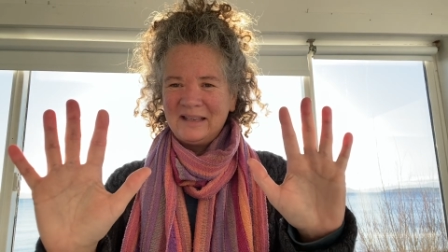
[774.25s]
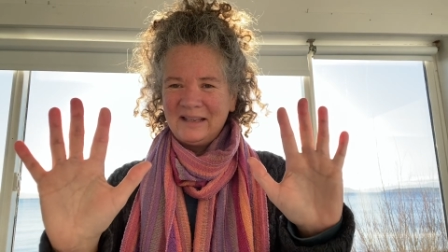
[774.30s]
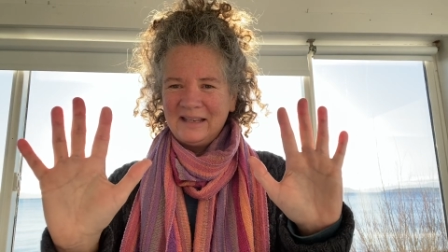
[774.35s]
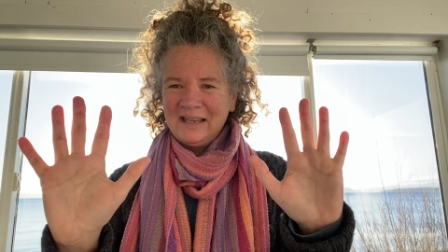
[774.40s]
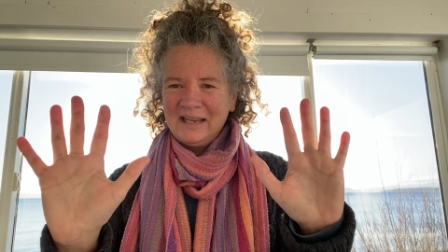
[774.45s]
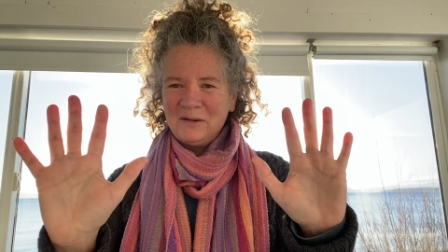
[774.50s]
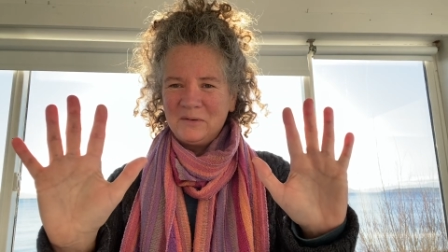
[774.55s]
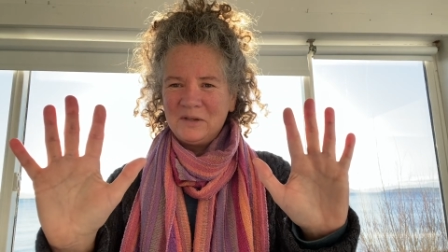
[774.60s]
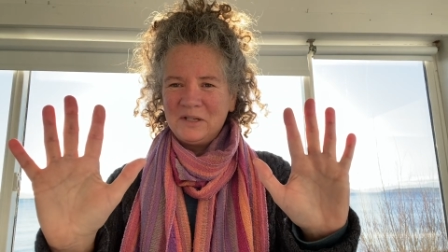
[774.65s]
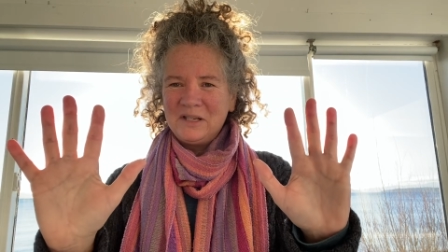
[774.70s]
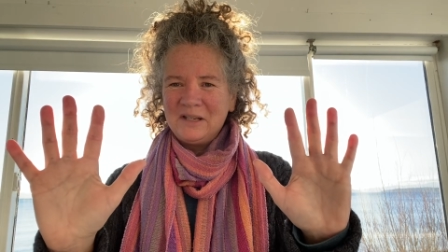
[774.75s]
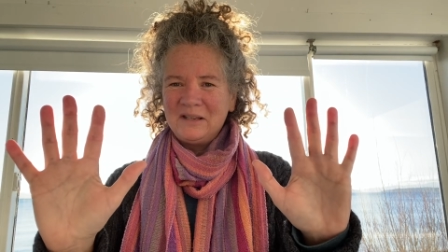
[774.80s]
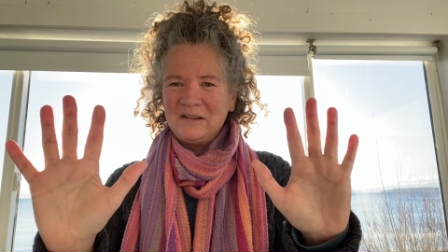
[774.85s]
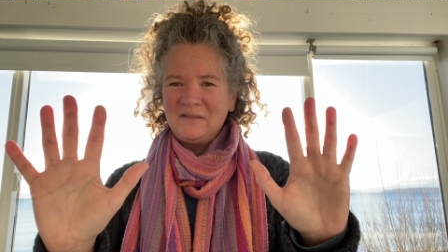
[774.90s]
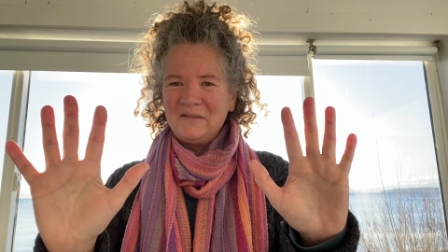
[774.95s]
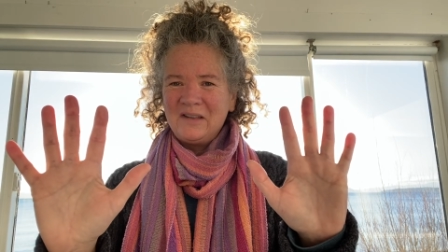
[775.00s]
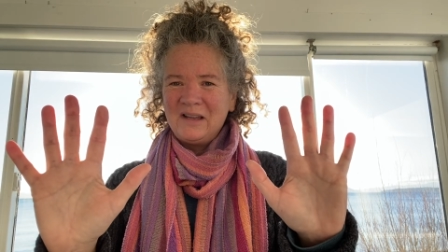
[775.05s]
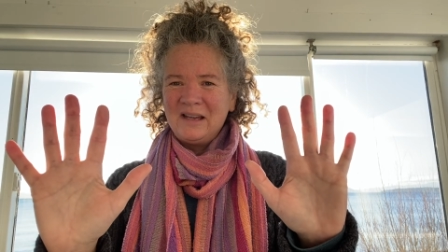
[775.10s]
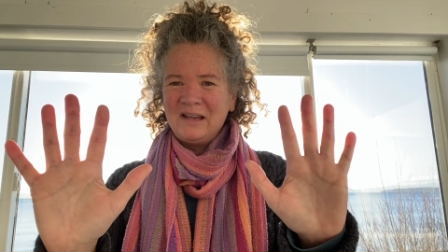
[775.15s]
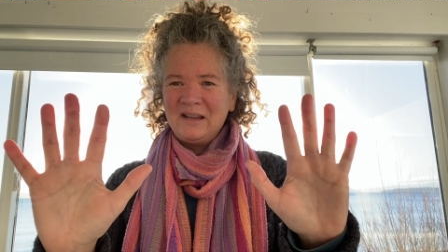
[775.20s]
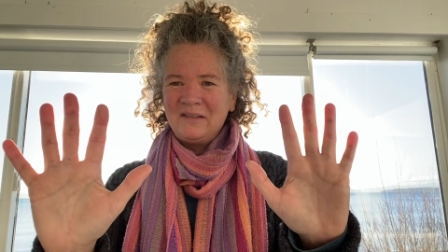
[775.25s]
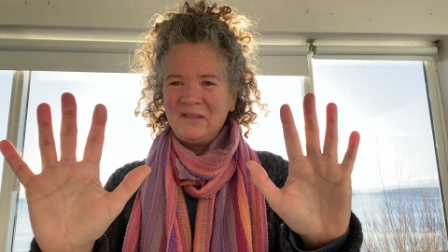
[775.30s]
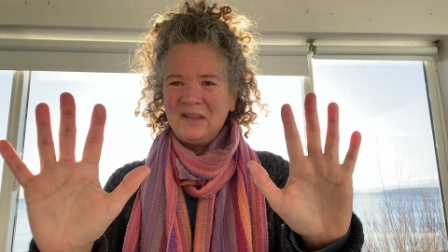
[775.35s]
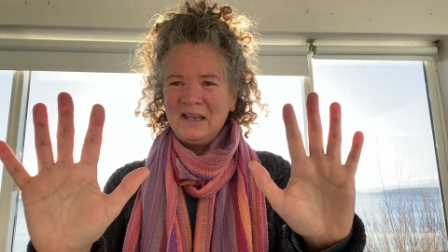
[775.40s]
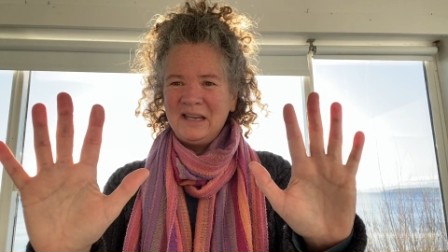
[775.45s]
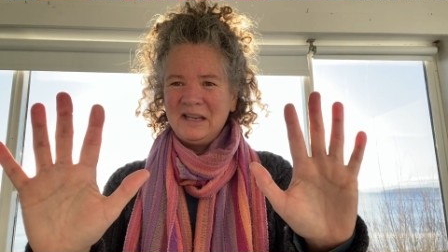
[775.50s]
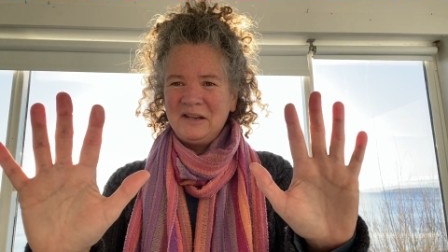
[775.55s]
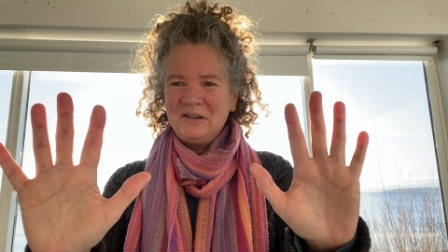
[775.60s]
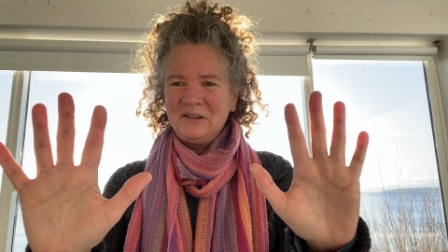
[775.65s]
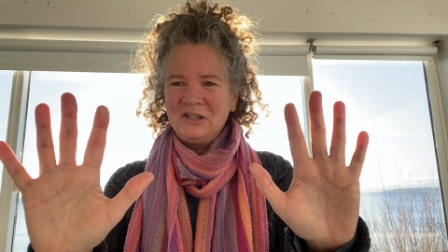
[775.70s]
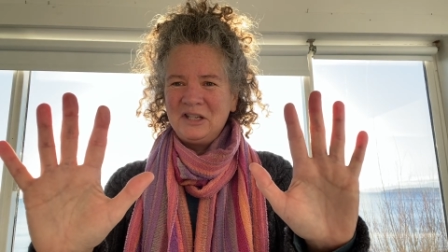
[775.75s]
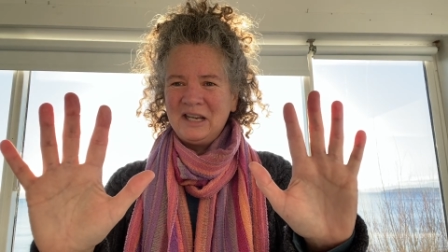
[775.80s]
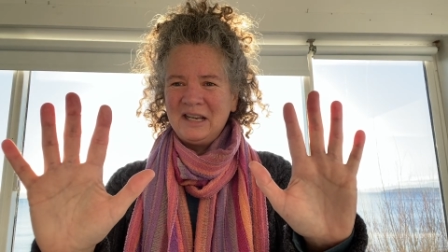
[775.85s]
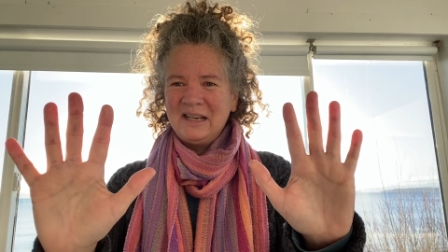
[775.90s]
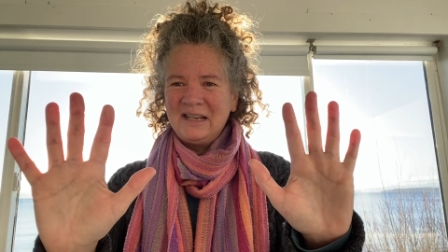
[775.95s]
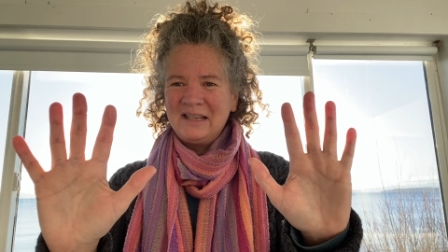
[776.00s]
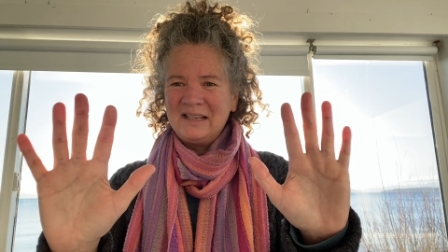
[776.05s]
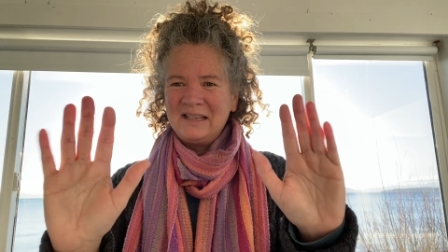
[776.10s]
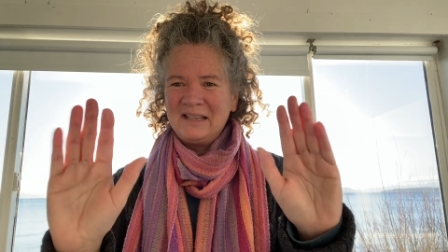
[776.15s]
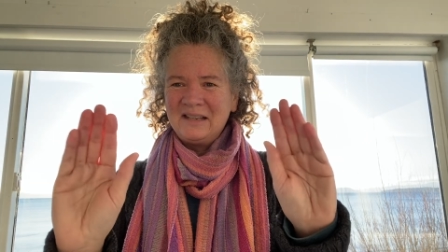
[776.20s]
language of the
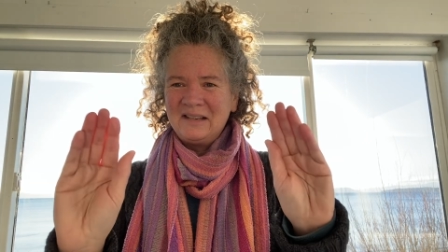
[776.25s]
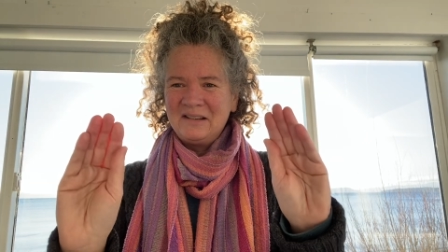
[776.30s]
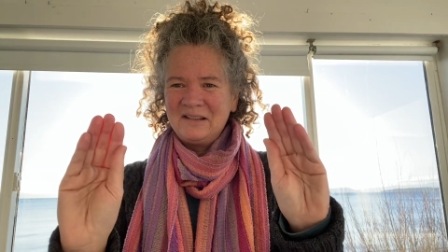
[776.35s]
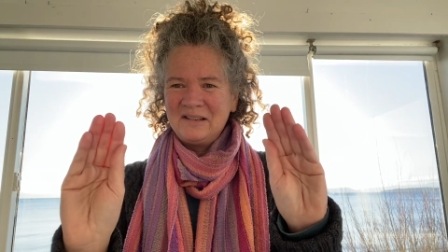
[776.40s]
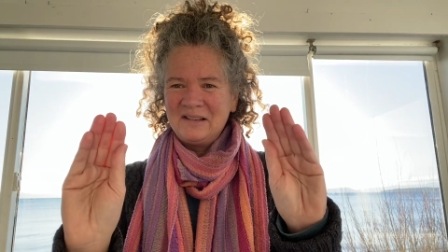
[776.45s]
energetics here.